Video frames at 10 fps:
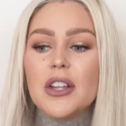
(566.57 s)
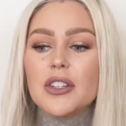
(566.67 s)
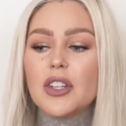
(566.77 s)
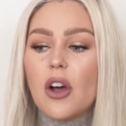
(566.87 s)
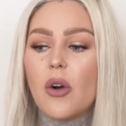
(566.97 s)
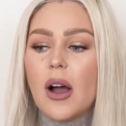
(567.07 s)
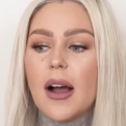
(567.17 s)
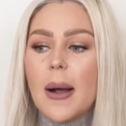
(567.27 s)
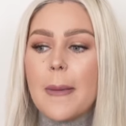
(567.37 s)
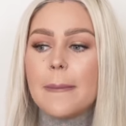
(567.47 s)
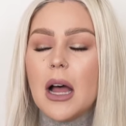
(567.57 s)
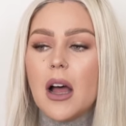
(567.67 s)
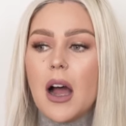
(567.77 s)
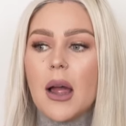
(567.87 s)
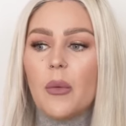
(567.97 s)
So, um,
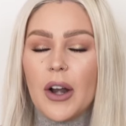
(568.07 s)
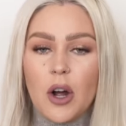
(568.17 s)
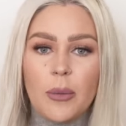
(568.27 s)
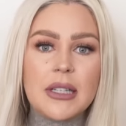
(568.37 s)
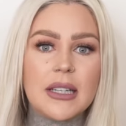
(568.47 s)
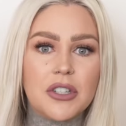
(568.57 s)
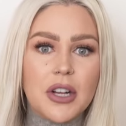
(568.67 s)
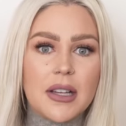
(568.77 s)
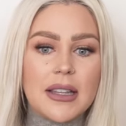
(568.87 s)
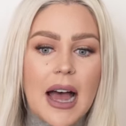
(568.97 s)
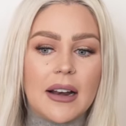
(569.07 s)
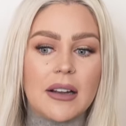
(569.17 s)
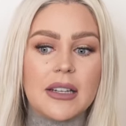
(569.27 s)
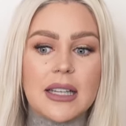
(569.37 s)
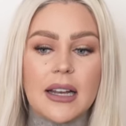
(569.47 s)
I went home and did just that, and
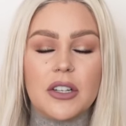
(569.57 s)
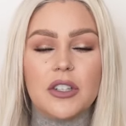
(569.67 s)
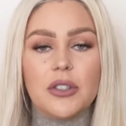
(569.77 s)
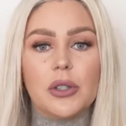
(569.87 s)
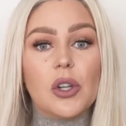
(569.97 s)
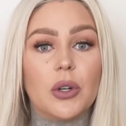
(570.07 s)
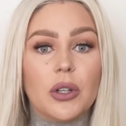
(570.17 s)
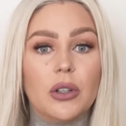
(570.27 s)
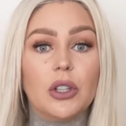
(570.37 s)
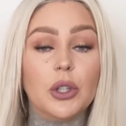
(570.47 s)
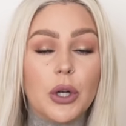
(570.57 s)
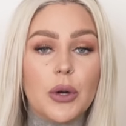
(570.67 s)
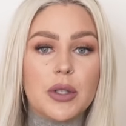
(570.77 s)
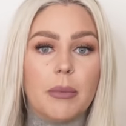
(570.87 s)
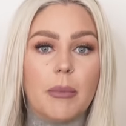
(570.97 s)
I decided to do glu
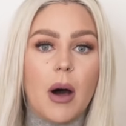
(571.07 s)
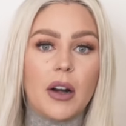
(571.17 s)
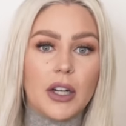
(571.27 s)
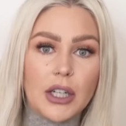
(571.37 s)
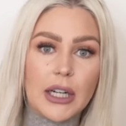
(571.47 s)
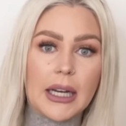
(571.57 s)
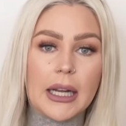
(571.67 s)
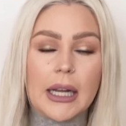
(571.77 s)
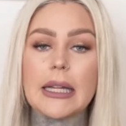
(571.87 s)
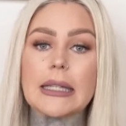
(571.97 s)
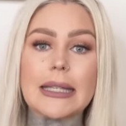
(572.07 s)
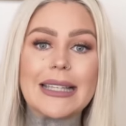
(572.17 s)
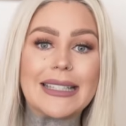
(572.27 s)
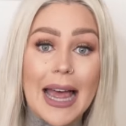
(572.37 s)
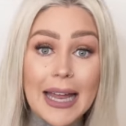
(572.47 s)
glucose monitoring
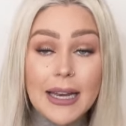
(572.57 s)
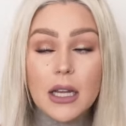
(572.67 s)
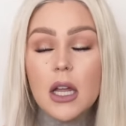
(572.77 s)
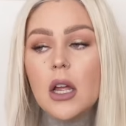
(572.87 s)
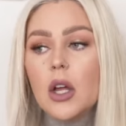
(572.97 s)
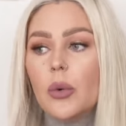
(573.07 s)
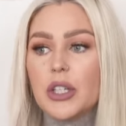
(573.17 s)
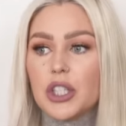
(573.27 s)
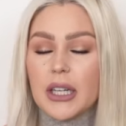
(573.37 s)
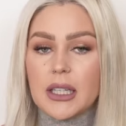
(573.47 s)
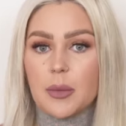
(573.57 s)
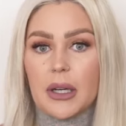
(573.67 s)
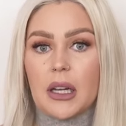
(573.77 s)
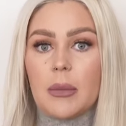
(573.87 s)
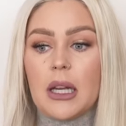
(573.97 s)
instead, which Nick is
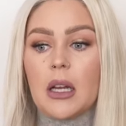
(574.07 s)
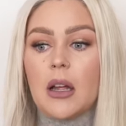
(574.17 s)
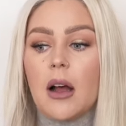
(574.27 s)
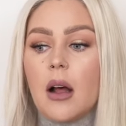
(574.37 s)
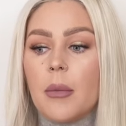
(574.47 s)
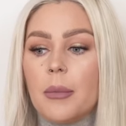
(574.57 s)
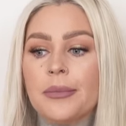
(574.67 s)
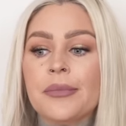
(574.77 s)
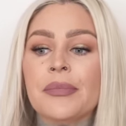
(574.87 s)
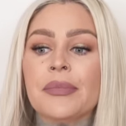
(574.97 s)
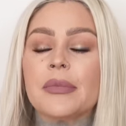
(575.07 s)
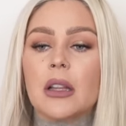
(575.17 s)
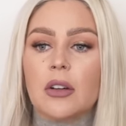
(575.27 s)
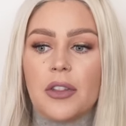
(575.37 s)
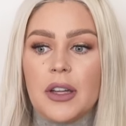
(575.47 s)
bringing me um, a
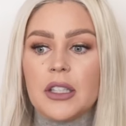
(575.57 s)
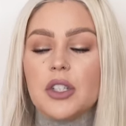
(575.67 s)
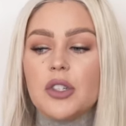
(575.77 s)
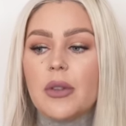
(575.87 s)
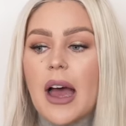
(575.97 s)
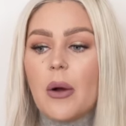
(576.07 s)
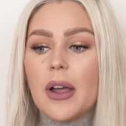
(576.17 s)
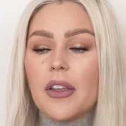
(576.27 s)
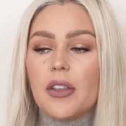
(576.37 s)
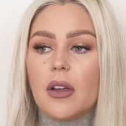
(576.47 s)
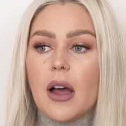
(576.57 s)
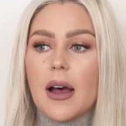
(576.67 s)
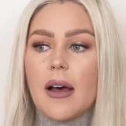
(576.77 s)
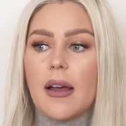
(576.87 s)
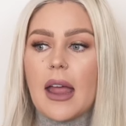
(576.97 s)
little thing to do that with.
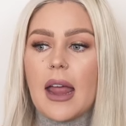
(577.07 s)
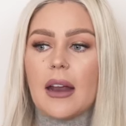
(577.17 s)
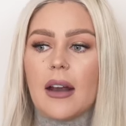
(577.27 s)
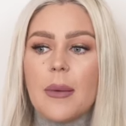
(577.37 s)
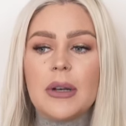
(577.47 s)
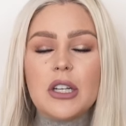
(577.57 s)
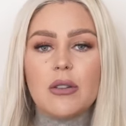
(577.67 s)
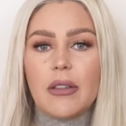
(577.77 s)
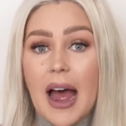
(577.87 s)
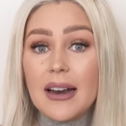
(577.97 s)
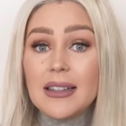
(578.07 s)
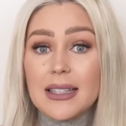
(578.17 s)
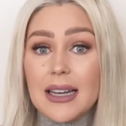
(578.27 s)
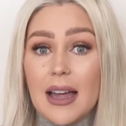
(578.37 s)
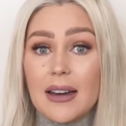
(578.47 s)
Uh, and I'm gonna do that
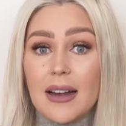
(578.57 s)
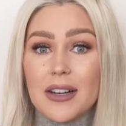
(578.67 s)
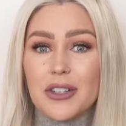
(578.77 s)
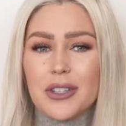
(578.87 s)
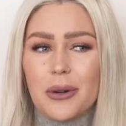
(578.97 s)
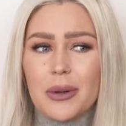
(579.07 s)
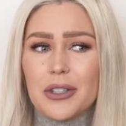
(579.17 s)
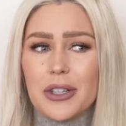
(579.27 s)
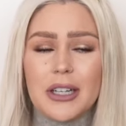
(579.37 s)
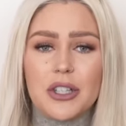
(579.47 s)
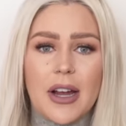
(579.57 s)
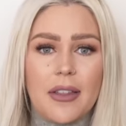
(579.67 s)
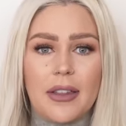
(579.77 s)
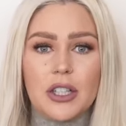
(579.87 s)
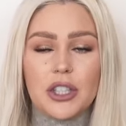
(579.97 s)
instead. I just don't wanna drink a
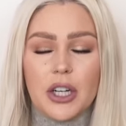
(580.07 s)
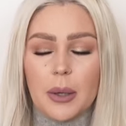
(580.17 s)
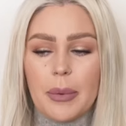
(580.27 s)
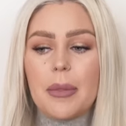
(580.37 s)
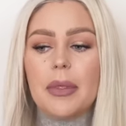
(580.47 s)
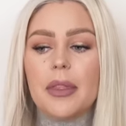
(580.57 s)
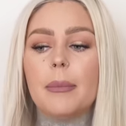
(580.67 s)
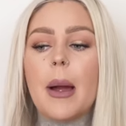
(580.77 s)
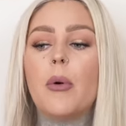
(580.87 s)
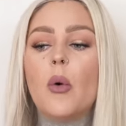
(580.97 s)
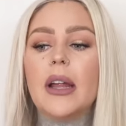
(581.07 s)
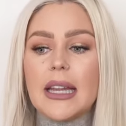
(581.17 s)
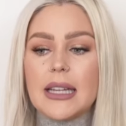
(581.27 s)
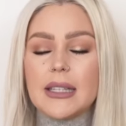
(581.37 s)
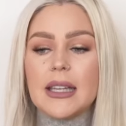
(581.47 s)
giant thing of sugar. But my point
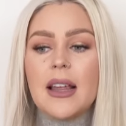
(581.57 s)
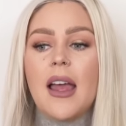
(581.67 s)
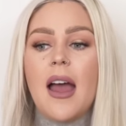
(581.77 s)
is,